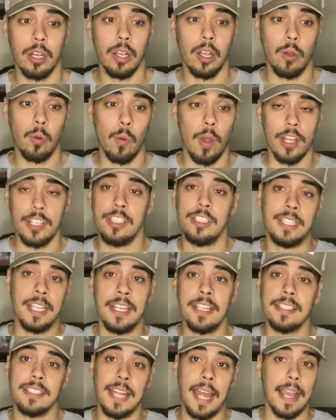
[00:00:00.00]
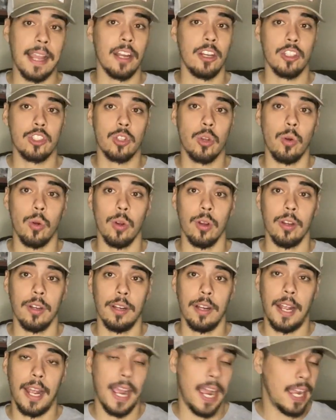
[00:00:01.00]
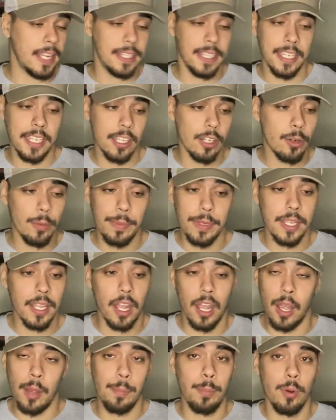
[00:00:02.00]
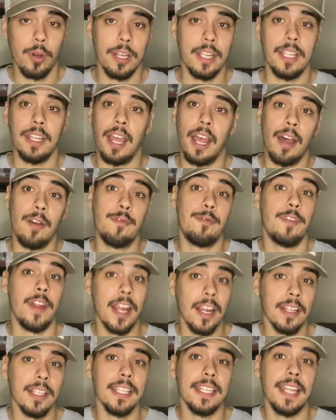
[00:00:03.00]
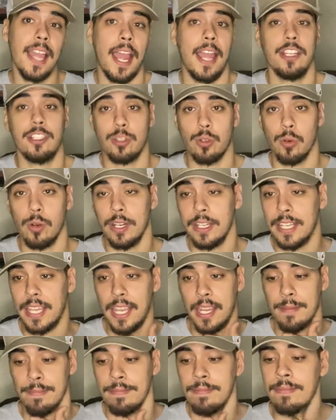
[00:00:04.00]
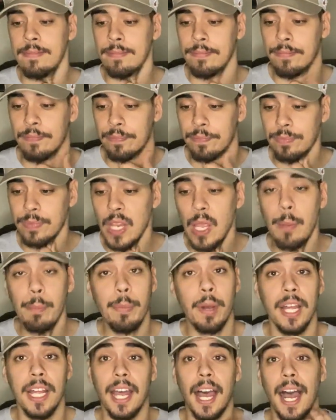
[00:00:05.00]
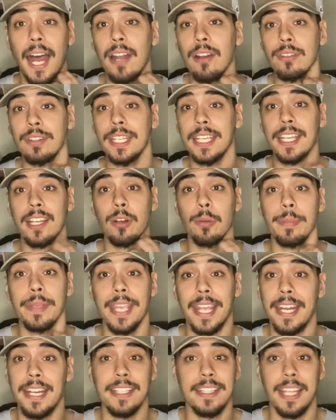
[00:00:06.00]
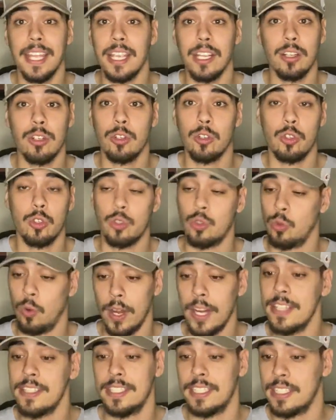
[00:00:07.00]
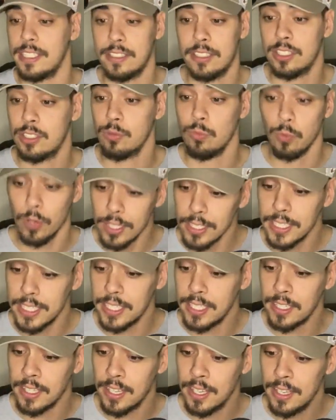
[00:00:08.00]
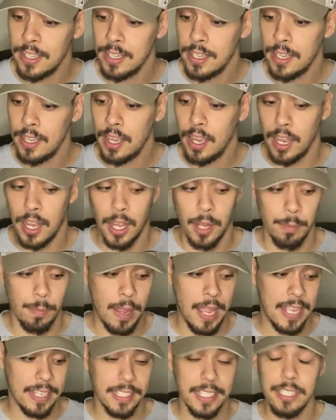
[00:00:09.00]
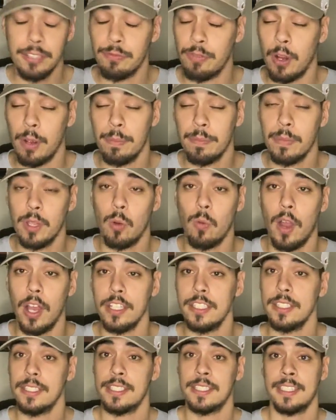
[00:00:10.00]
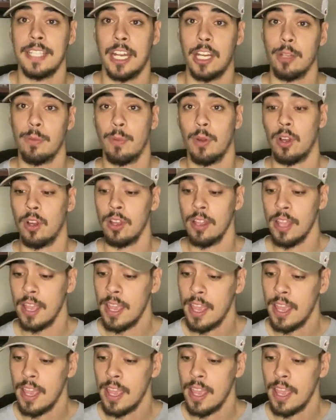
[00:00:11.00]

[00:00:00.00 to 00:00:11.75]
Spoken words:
Washington is not going to score. I think it'll be a fairly high scoring game, but I don't think it'll be anything crazy, really. At least from the Washington side of the ball.